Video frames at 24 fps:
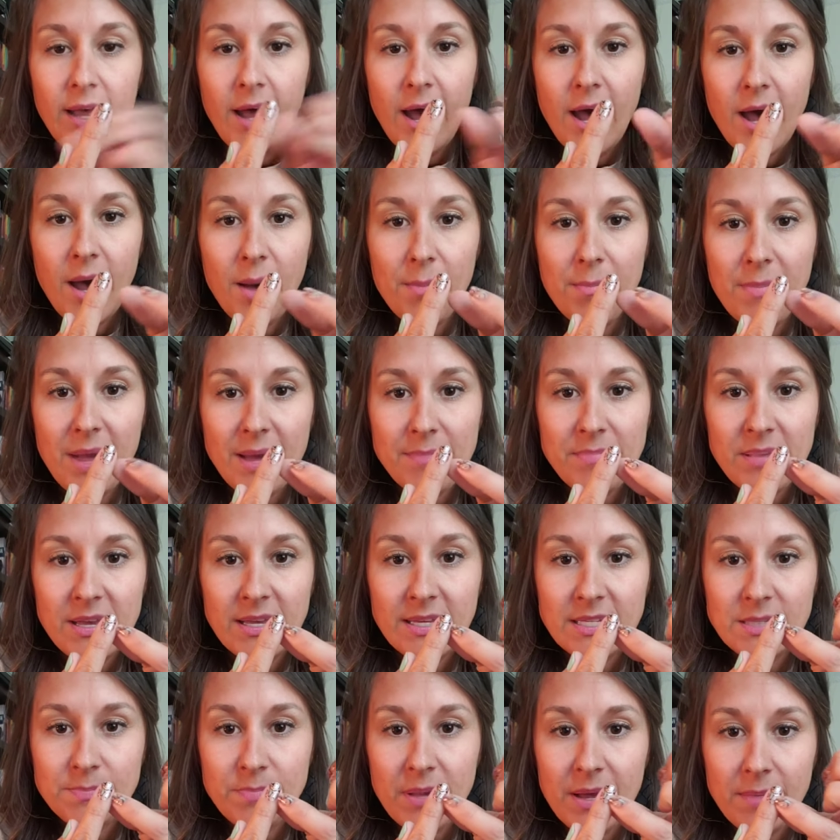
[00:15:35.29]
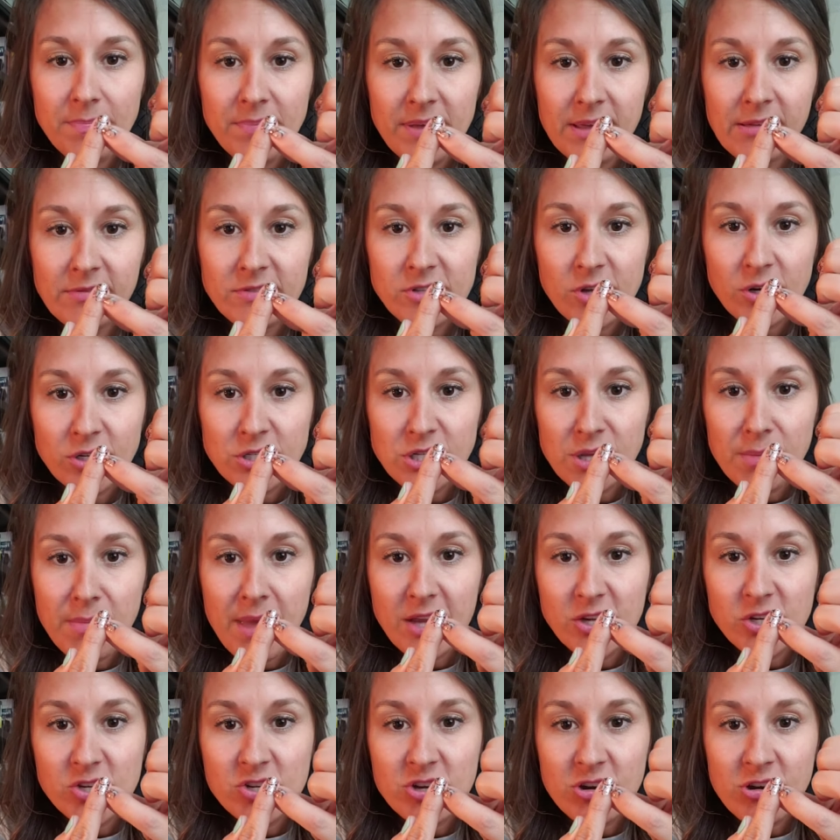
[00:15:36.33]
My biggest pet peeves are to
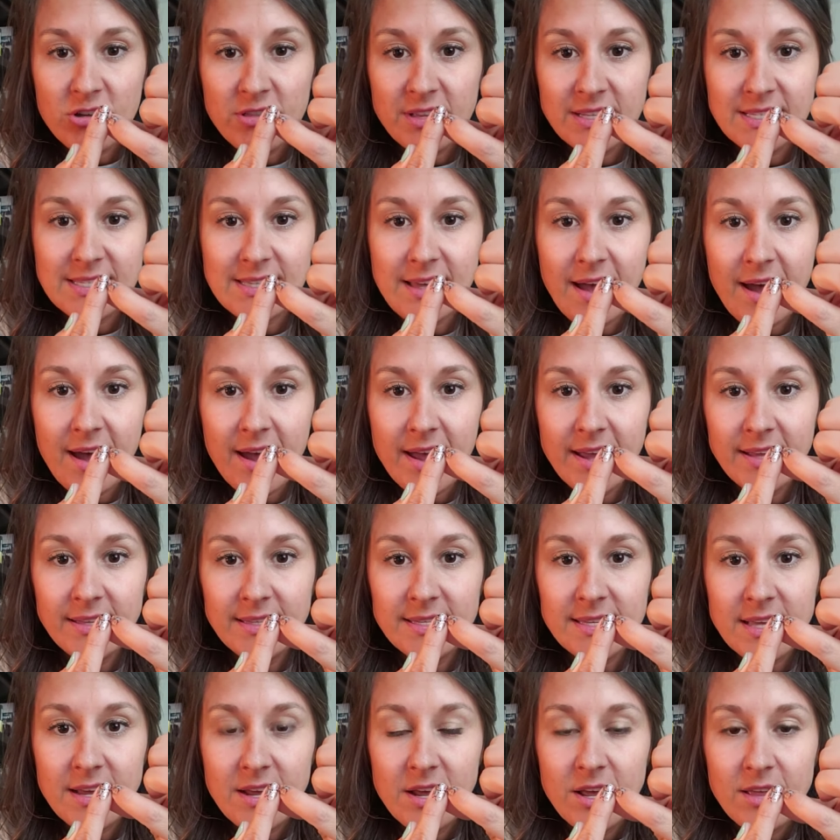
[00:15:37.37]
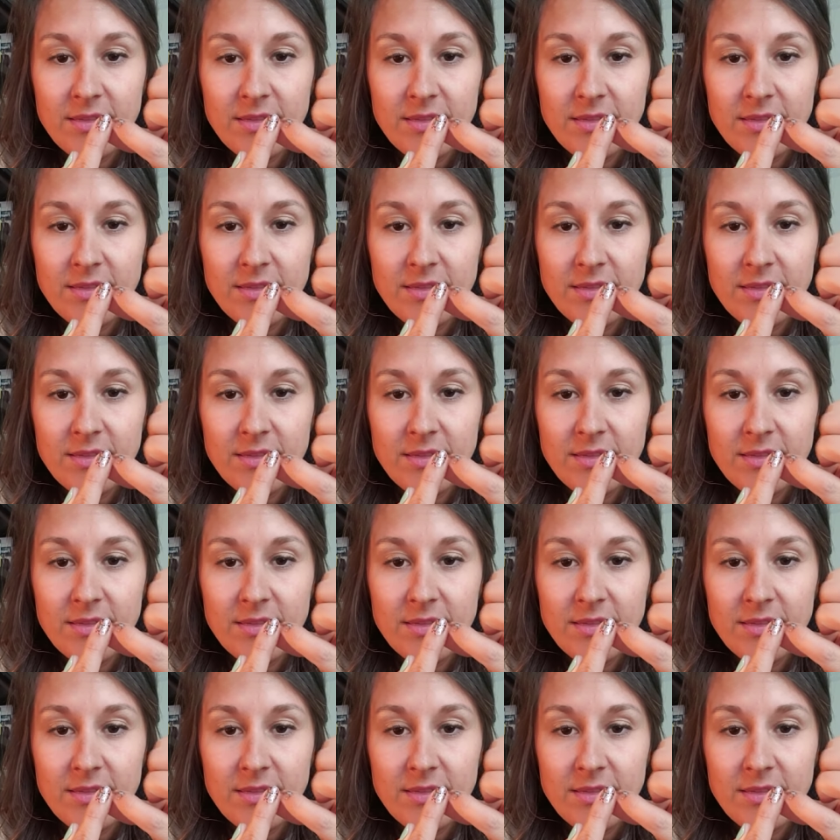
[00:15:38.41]
make sure the sides